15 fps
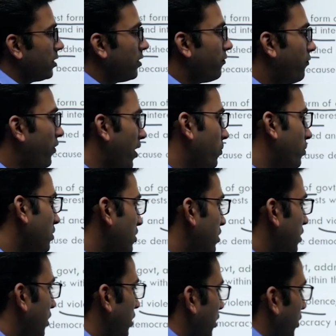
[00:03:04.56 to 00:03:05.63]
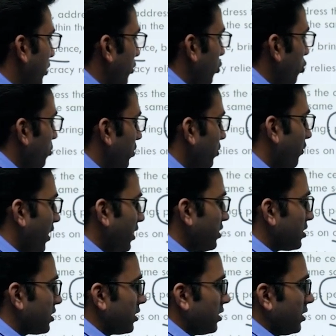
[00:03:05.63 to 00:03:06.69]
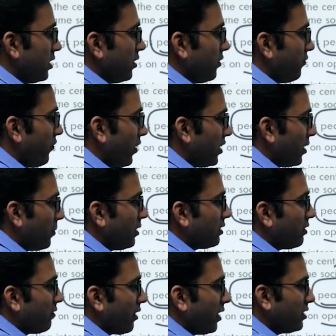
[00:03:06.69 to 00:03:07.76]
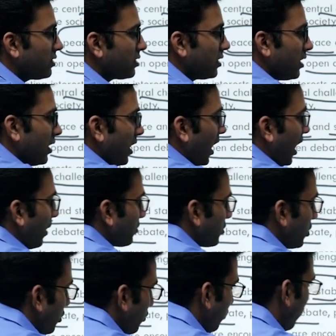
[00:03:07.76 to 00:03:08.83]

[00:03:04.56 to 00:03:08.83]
favors human rights, fundamental rights, absolute